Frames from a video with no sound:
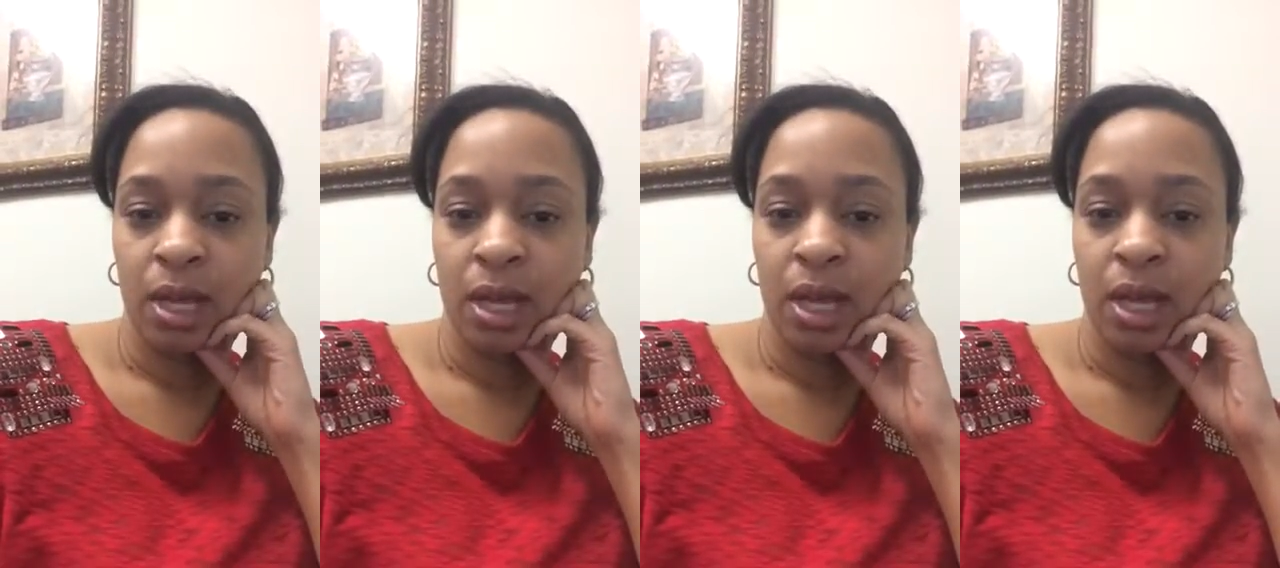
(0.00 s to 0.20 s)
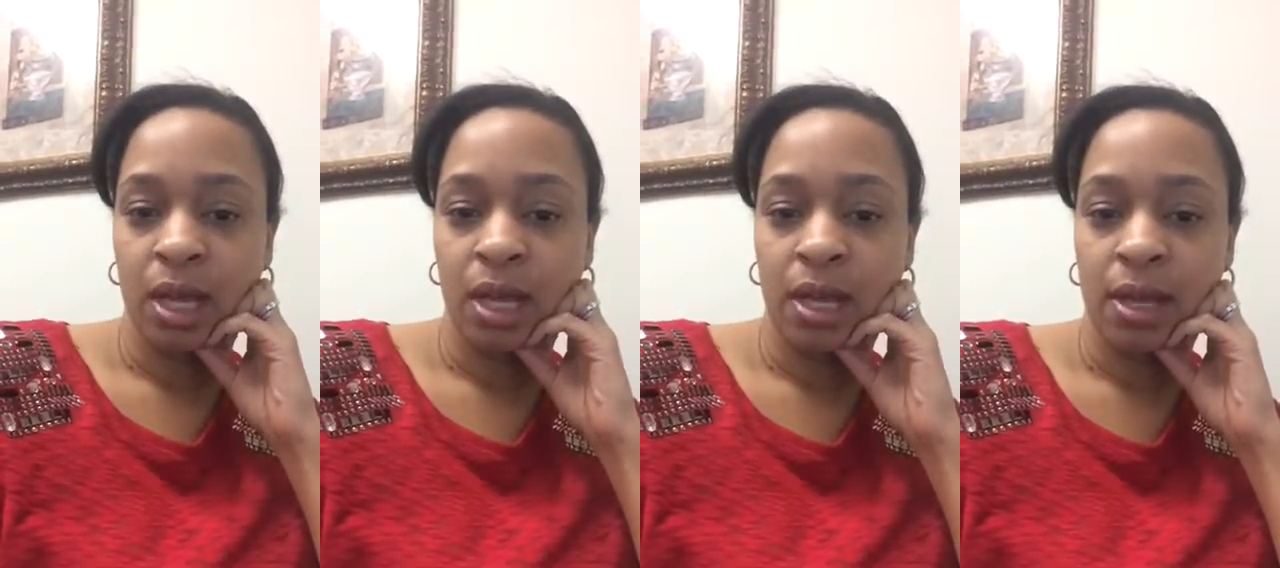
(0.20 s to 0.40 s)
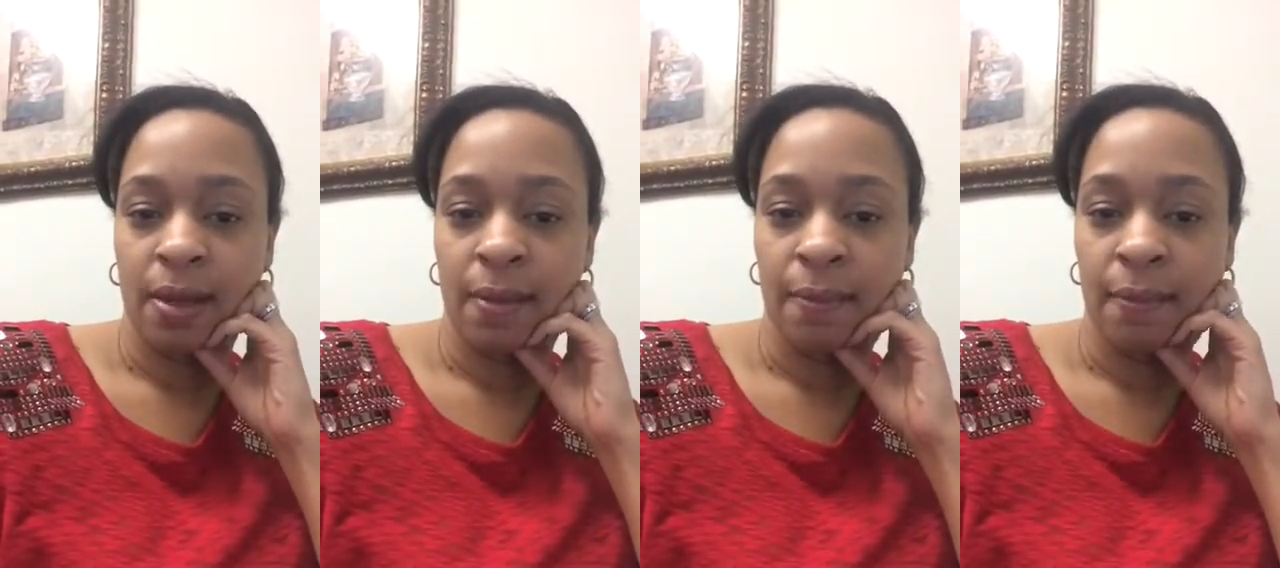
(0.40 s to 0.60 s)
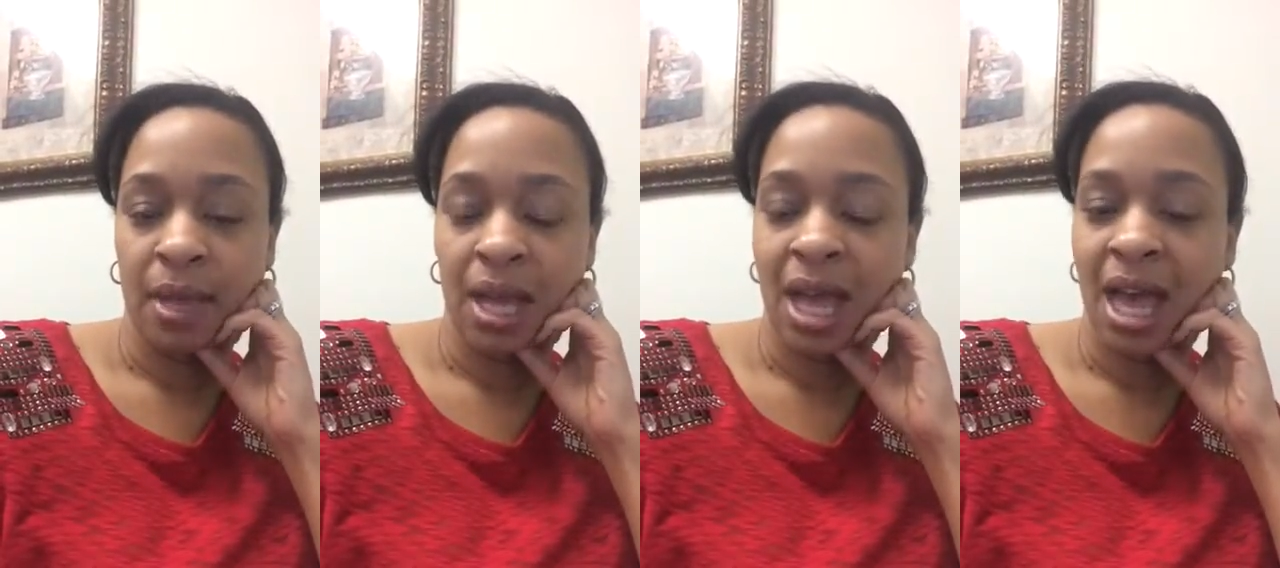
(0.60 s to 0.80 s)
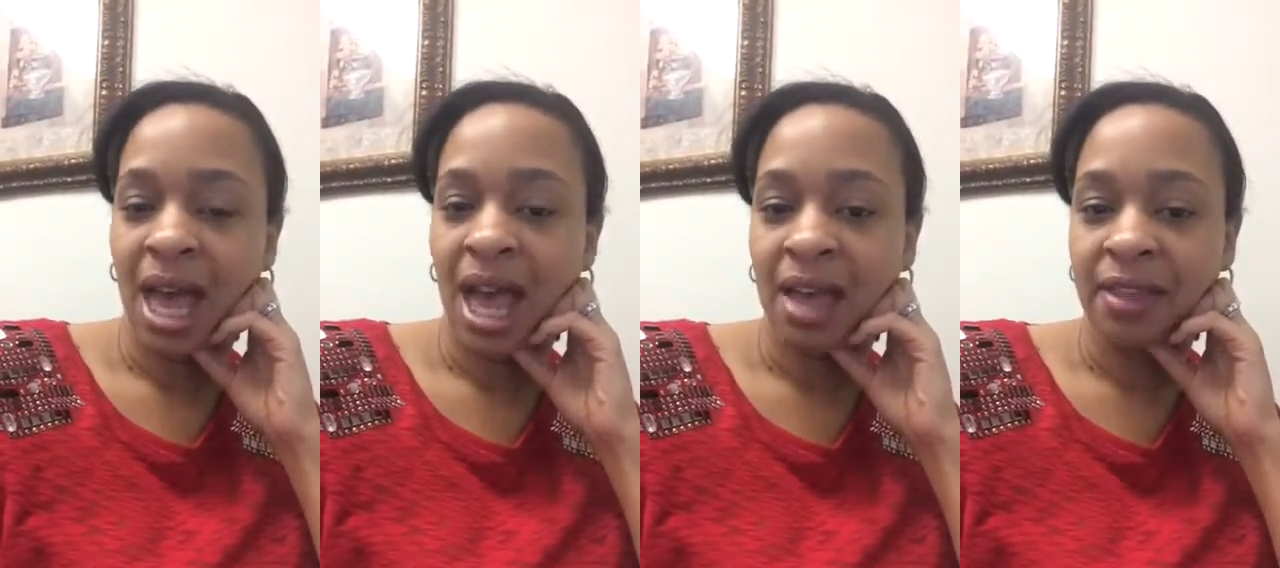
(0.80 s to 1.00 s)
I
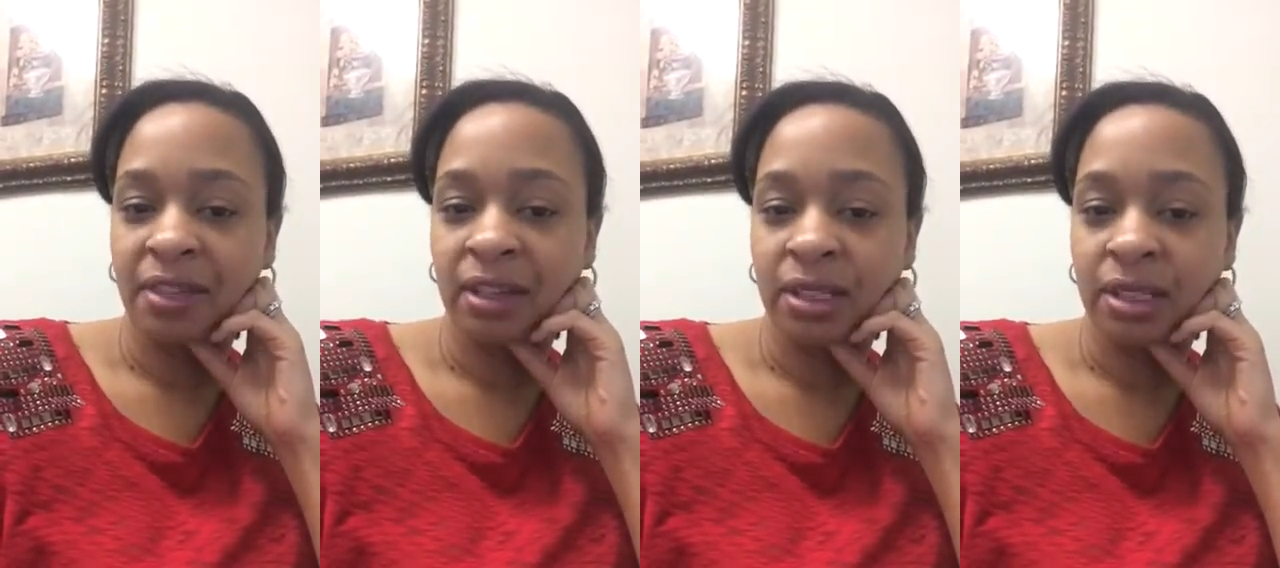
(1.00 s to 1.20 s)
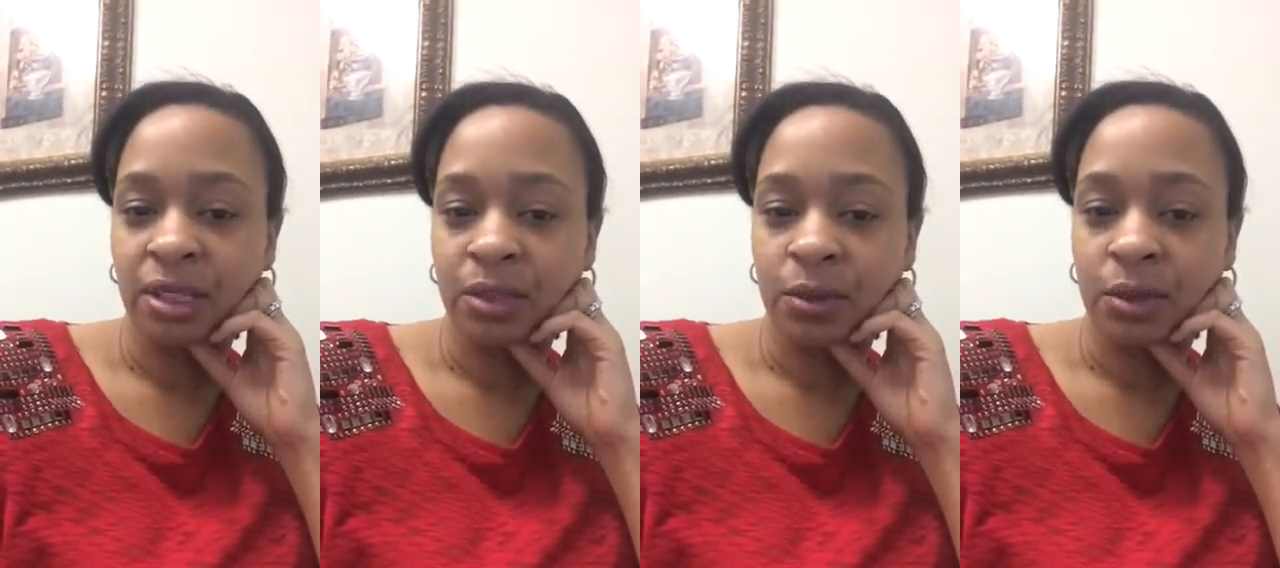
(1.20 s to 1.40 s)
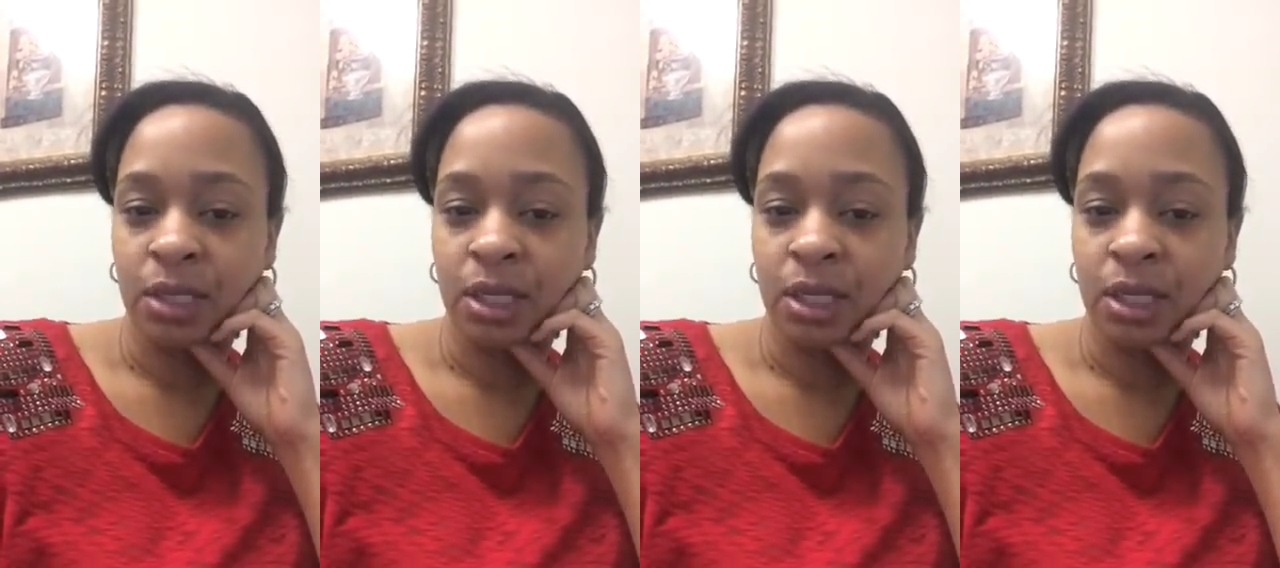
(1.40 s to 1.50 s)
thought this